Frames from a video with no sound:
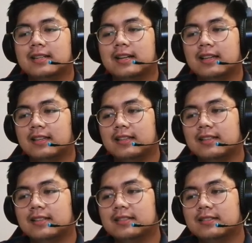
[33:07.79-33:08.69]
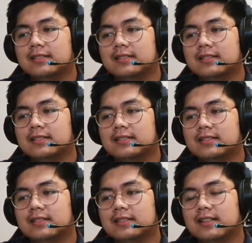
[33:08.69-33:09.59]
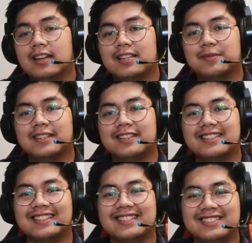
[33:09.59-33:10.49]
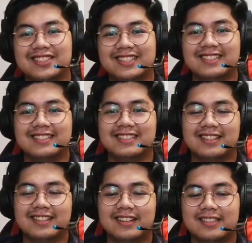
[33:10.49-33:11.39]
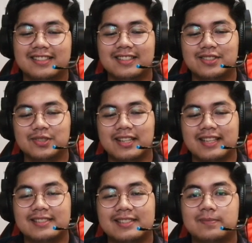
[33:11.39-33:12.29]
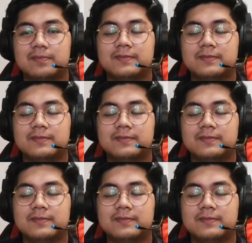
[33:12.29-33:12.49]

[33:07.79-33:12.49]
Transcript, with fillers: I unexpectedly enjoyed our GELITWO class.